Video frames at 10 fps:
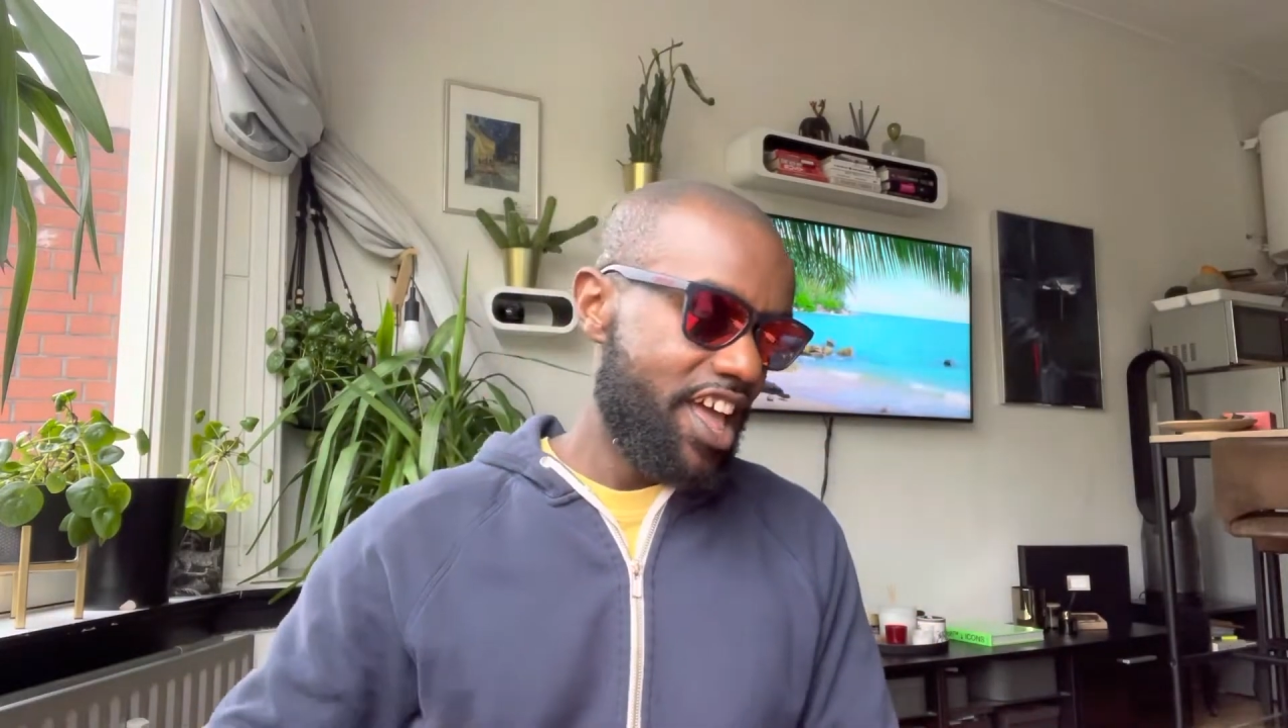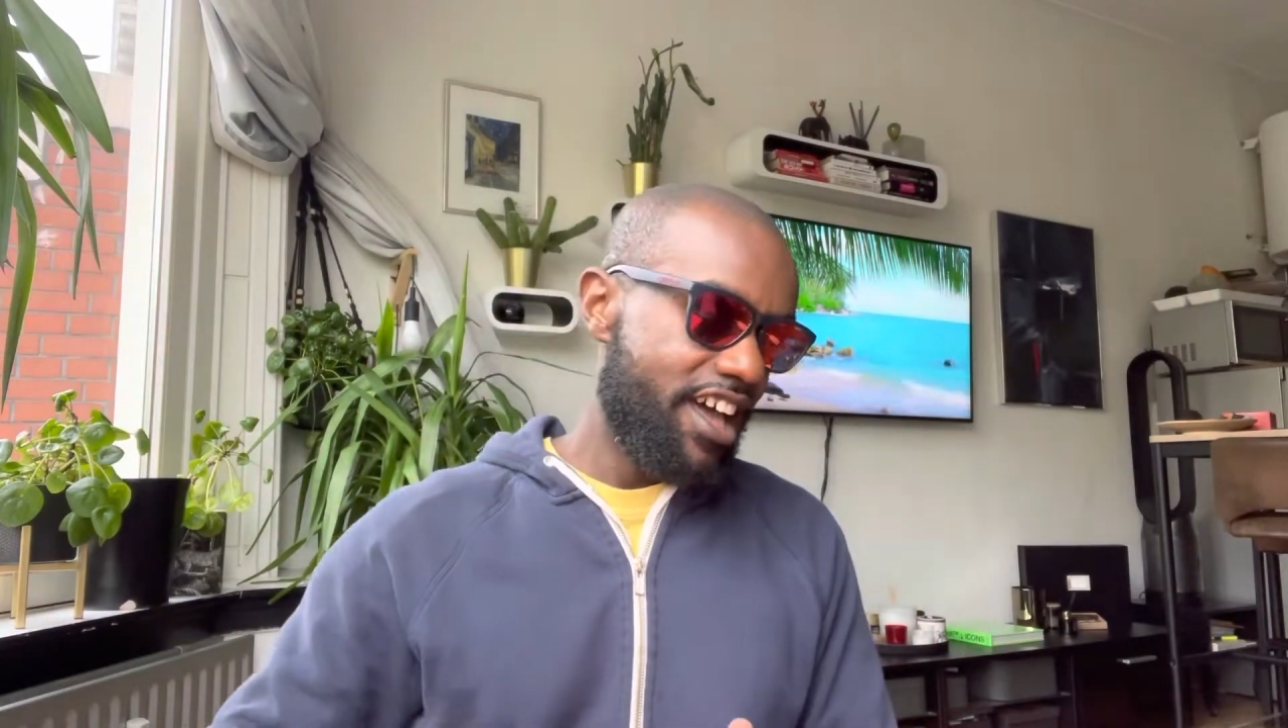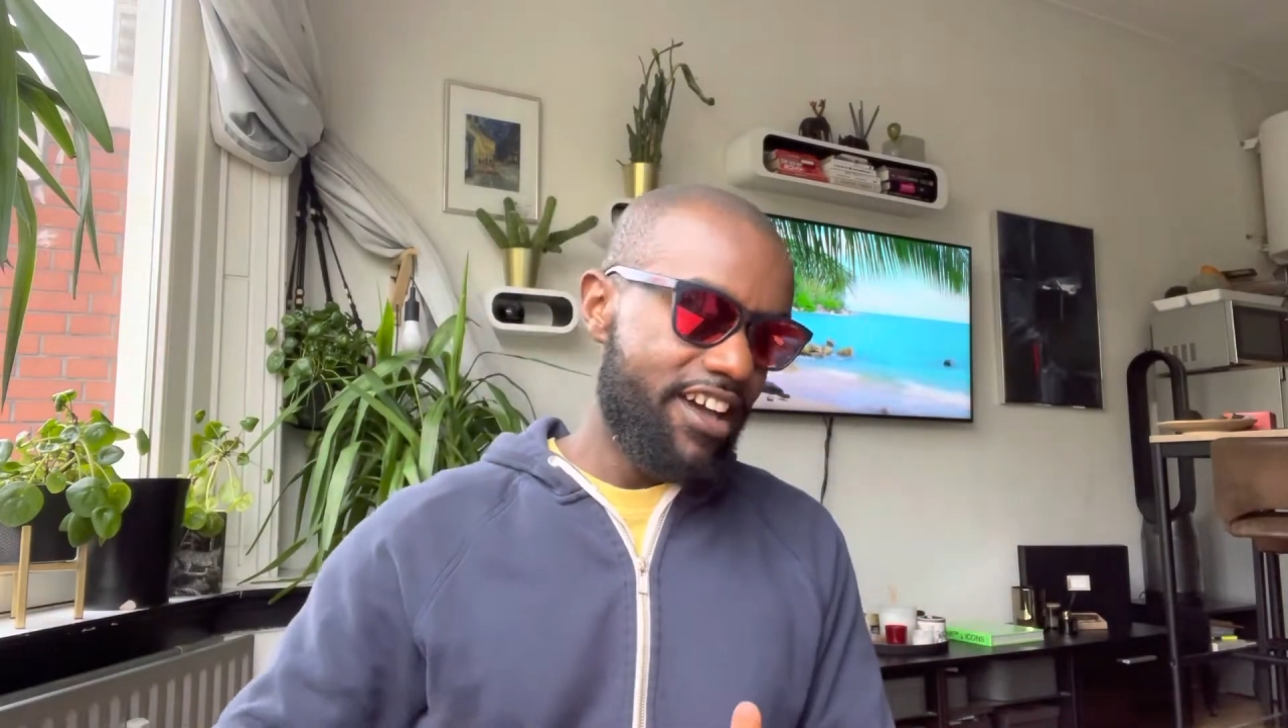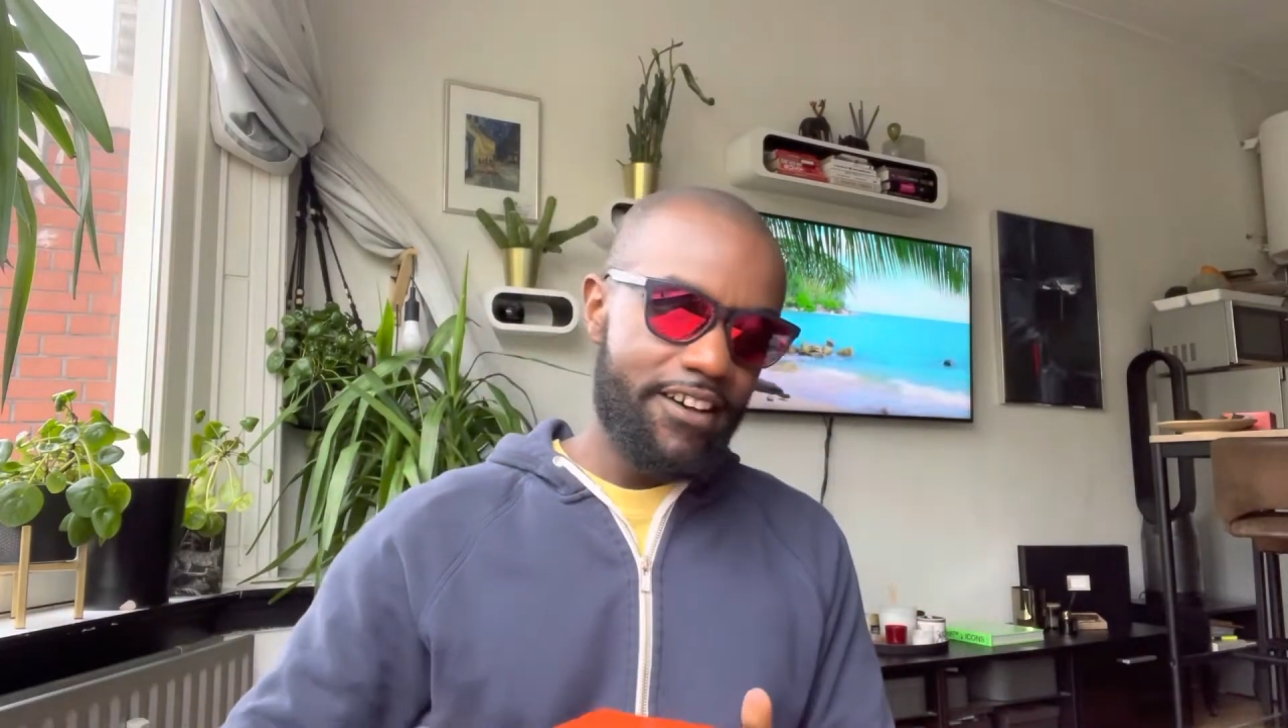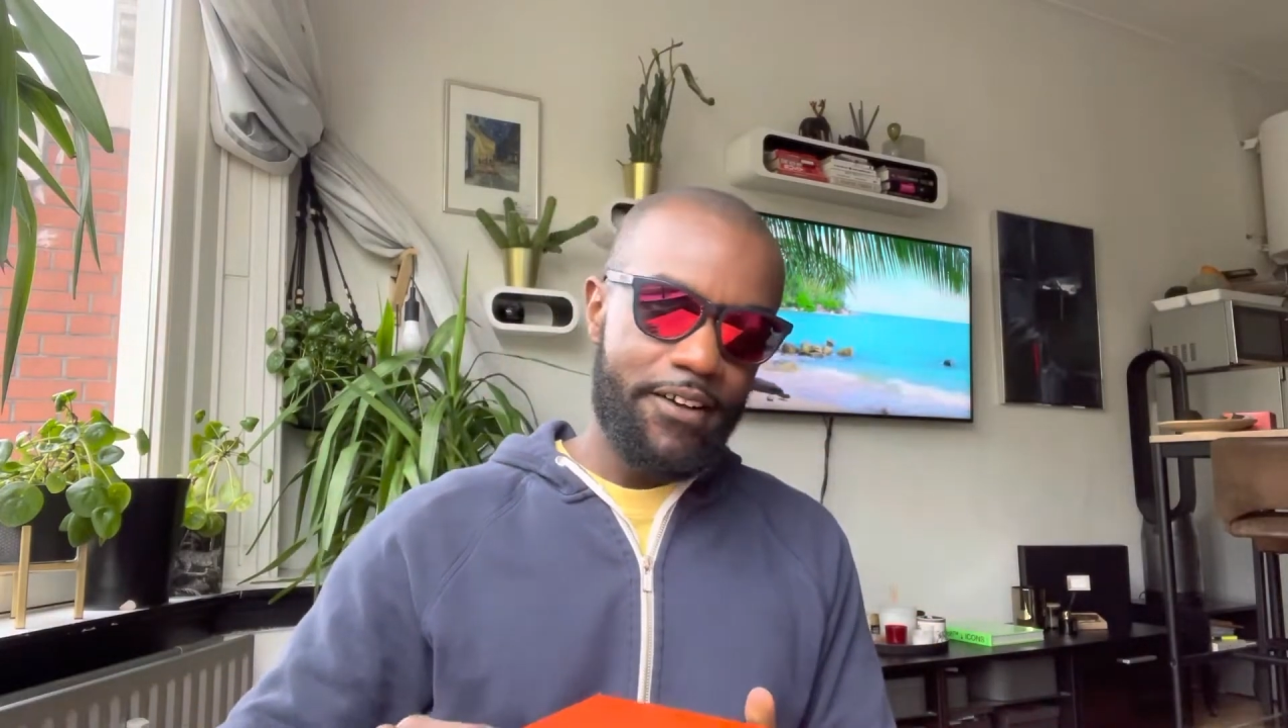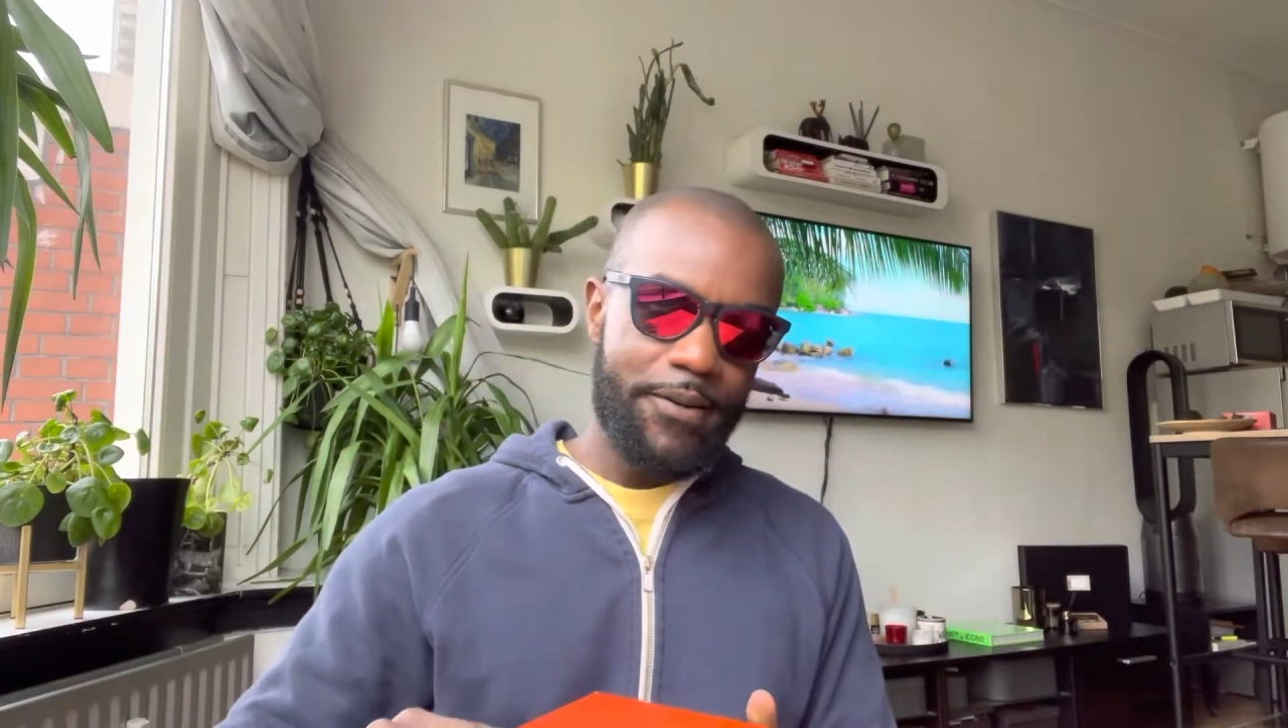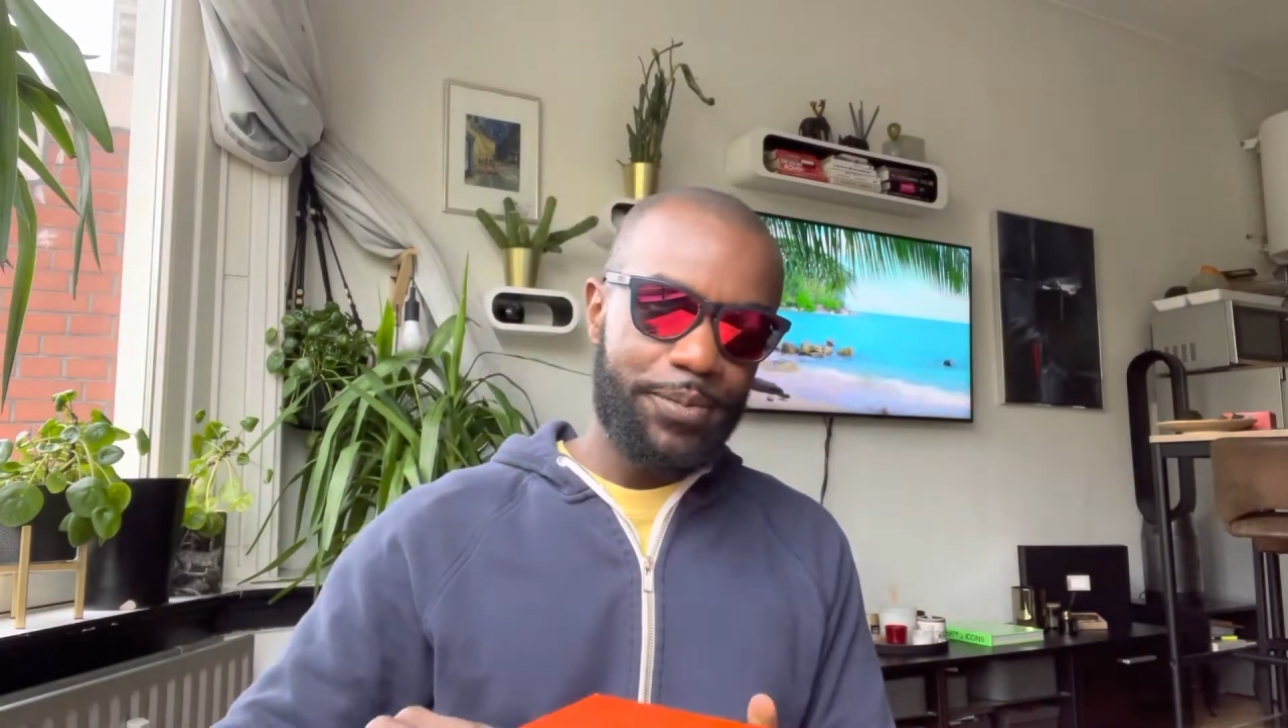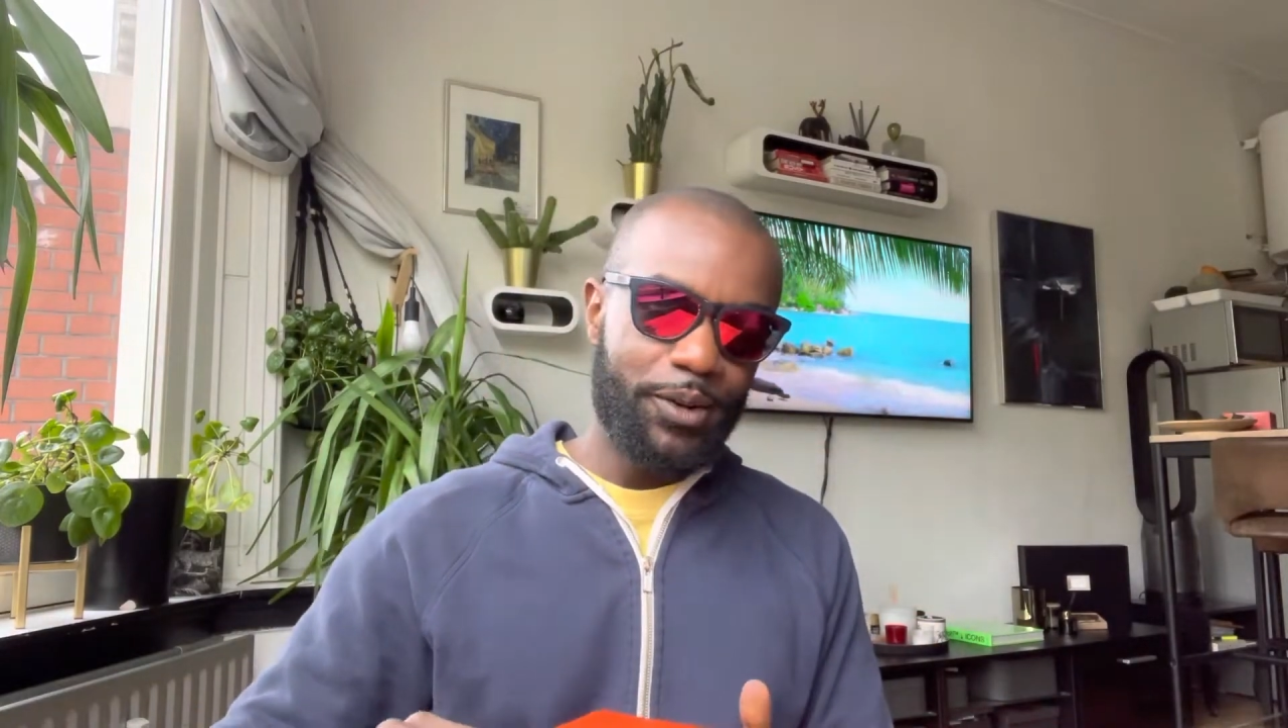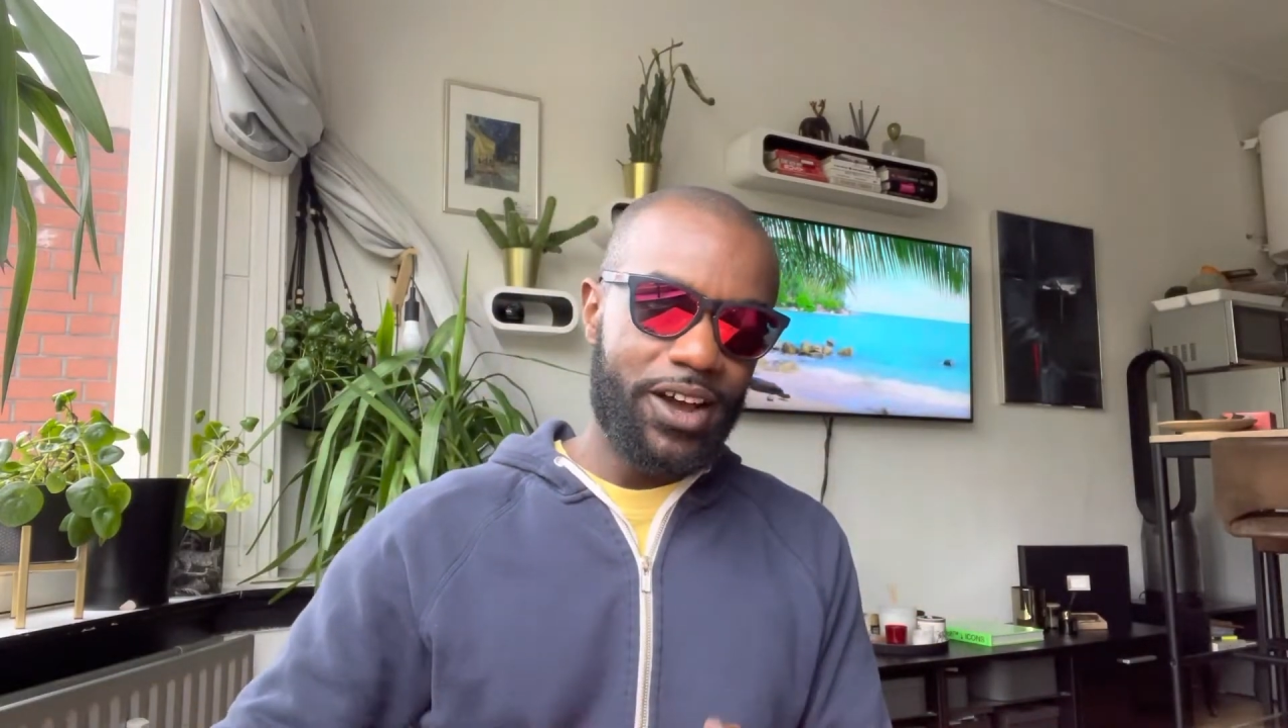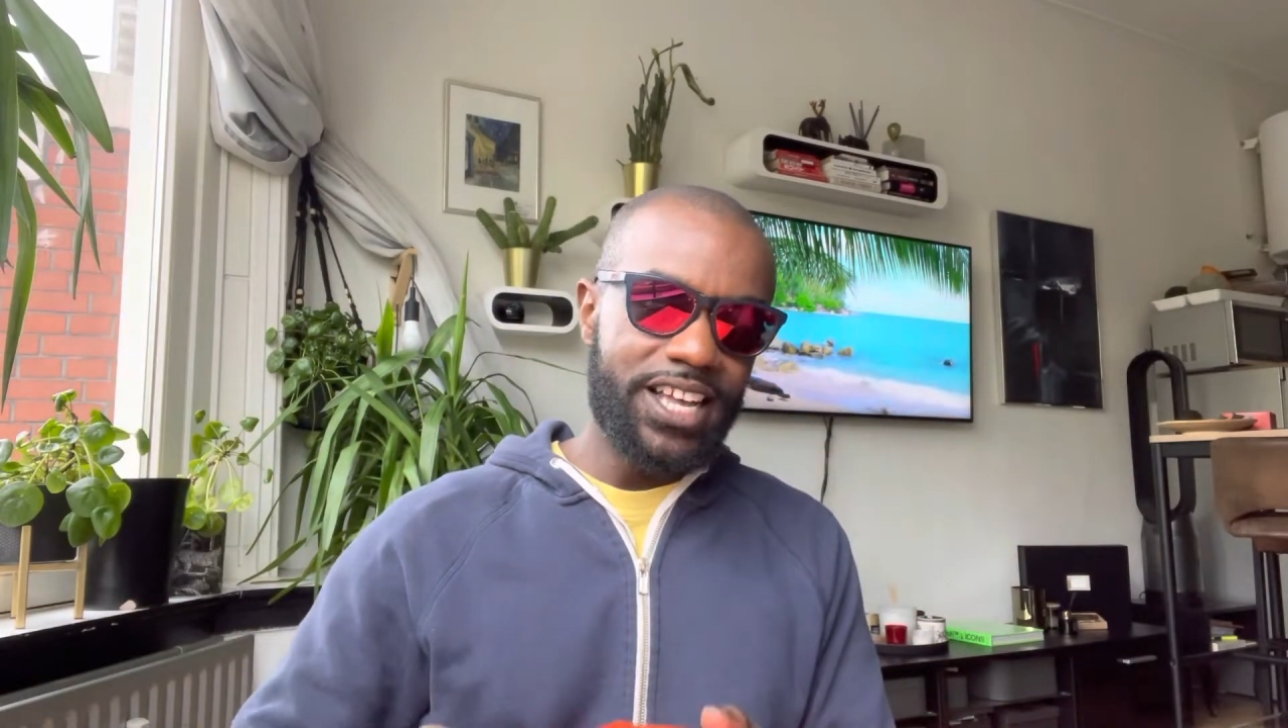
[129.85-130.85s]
All right,